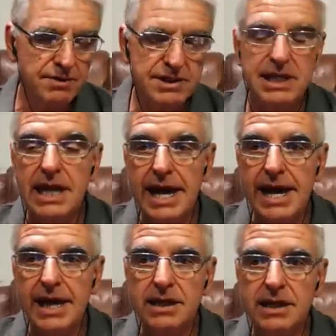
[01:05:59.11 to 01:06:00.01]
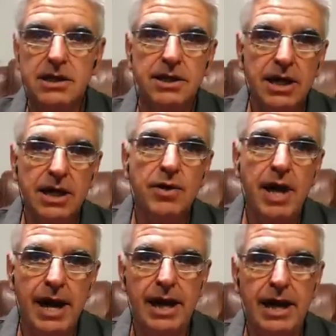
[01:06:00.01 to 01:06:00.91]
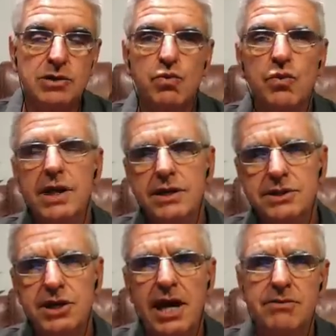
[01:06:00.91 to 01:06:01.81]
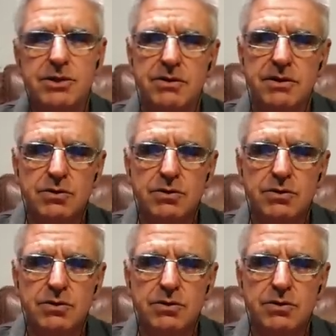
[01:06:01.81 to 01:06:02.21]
delaying starting on Hangouts, reach out to us.